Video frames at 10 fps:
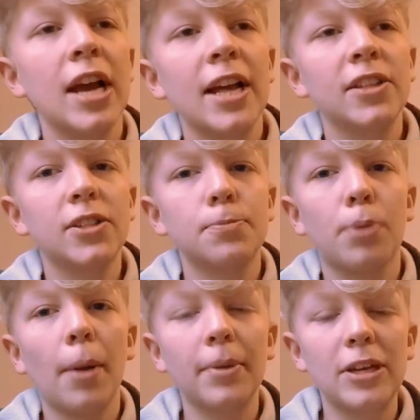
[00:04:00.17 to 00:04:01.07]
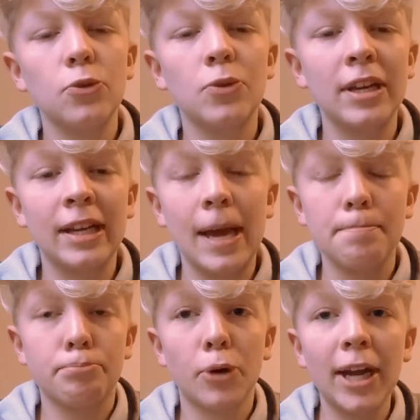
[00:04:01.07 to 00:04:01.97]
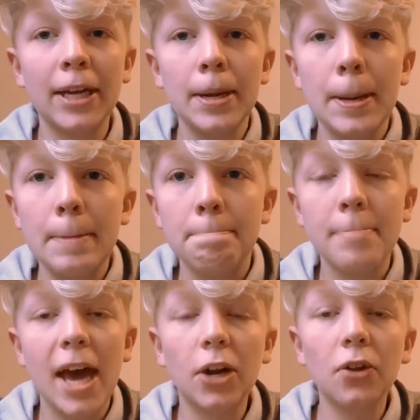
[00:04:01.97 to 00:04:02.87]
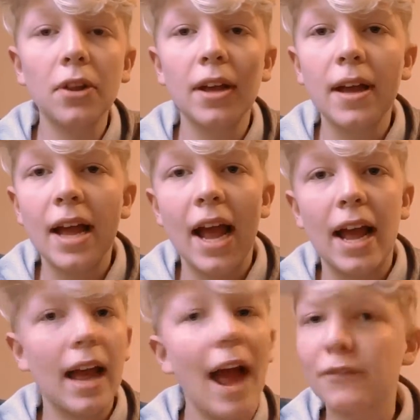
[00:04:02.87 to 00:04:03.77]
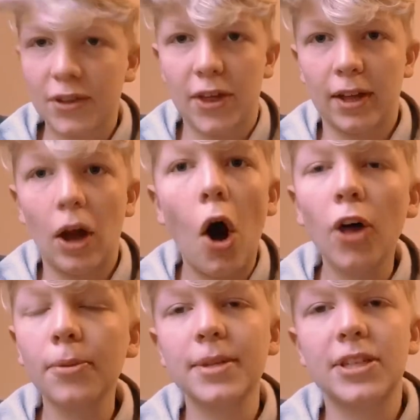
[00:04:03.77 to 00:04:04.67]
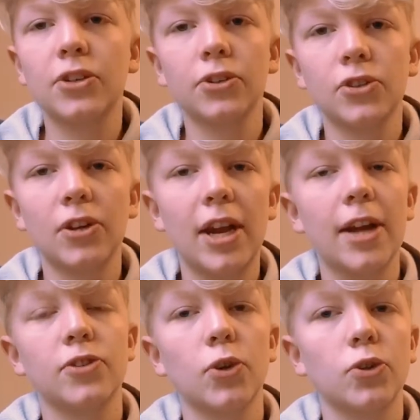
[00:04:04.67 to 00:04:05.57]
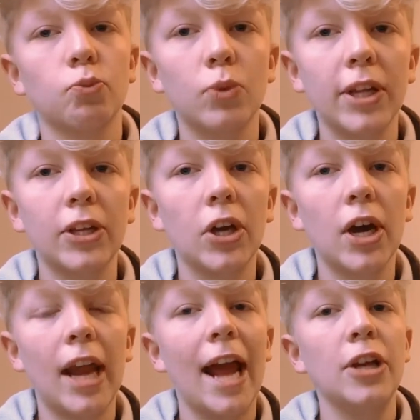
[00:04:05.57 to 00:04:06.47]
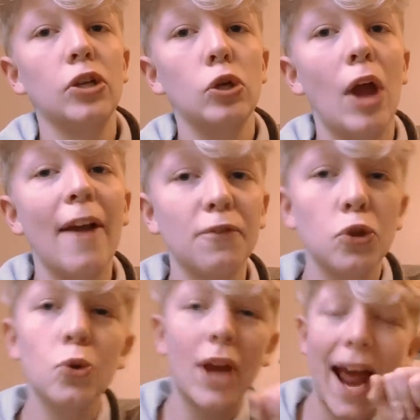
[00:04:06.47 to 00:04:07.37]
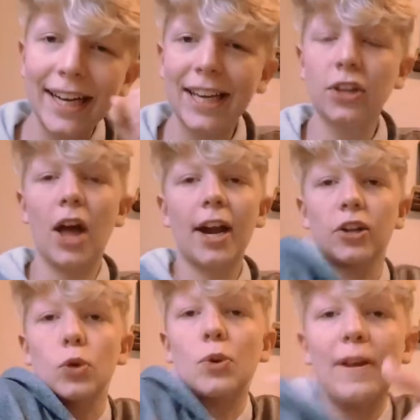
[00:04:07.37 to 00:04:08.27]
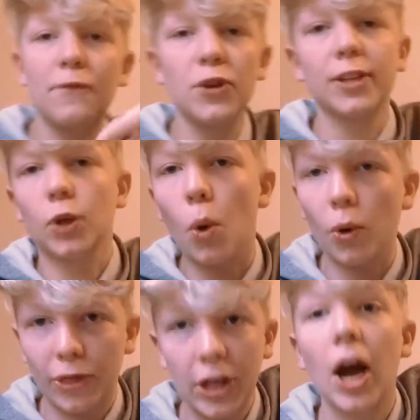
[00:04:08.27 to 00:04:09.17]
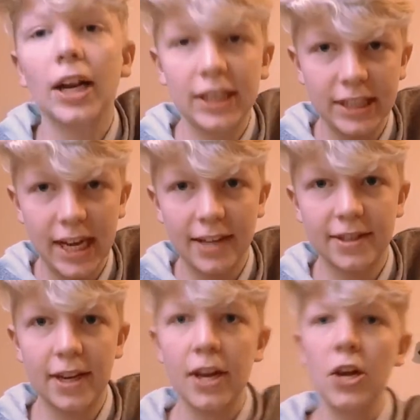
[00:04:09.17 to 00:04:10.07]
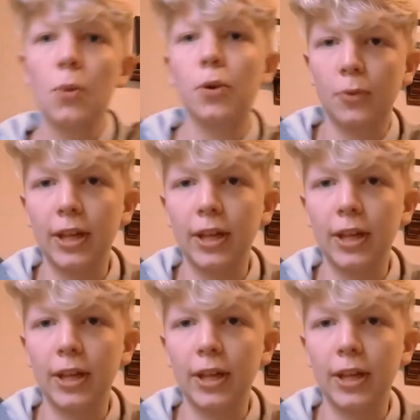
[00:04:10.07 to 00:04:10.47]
is probably, you can get brick, metal, everything. All the materials are there, so it's really good, and you can get a lot of loot if you get the whole thing uncontested. Would really